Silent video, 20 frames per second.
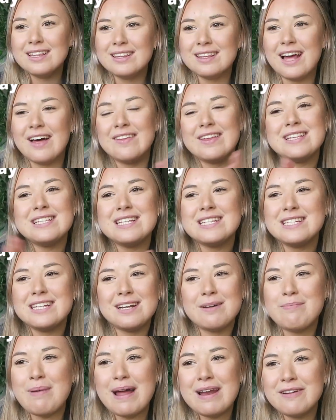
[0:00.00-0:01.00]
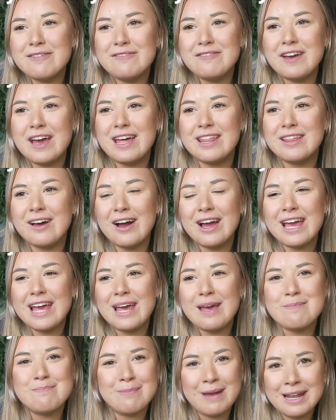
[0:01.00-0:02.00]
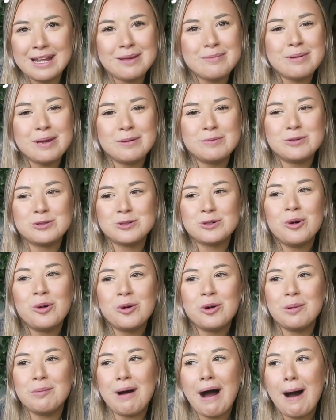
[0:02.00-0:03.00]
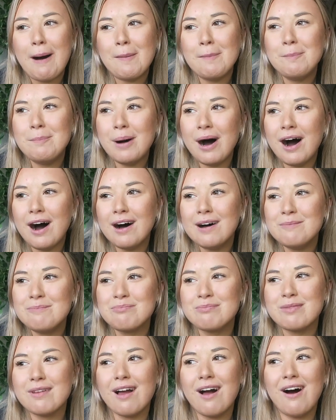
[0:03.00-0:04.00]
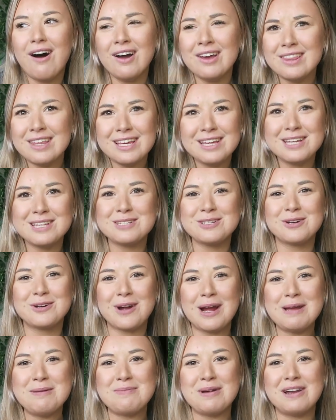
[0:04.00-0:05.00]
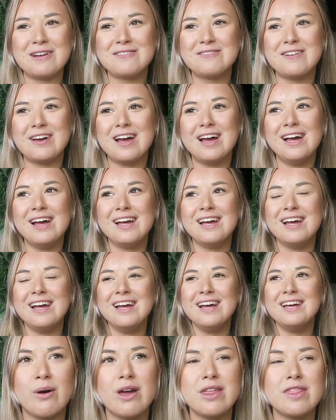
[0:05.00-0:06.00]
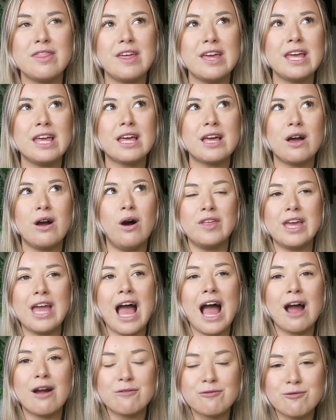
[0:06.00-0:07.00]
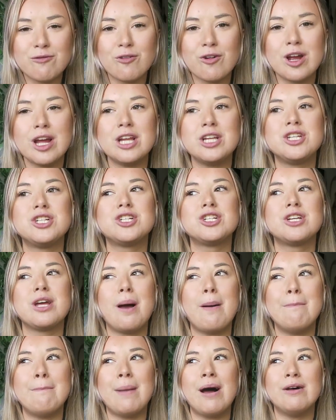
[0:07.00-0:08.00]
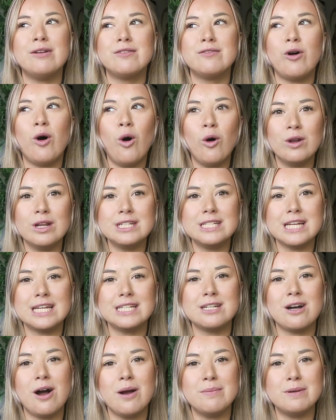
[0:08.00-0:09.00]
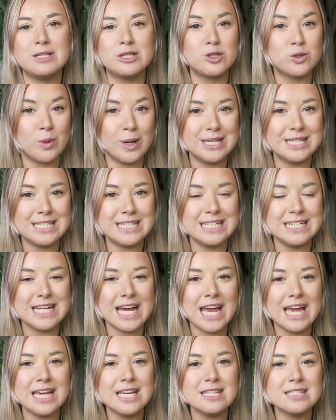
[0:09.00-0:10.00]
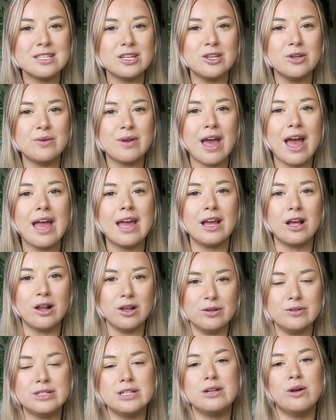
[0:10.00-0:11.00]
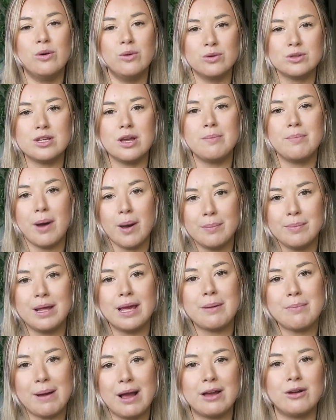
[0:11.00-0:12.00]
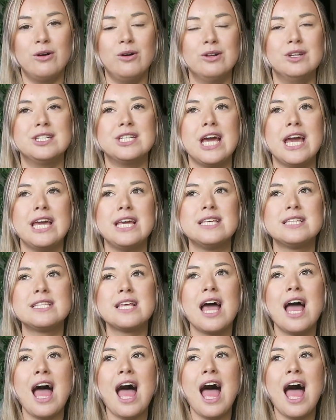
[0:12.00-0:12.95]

Now, this isn't a benefit that I hear many people talk about, but I think it's a great benefit. I think the average amount of holiday time is 20 days that you get, including also public bank holidays.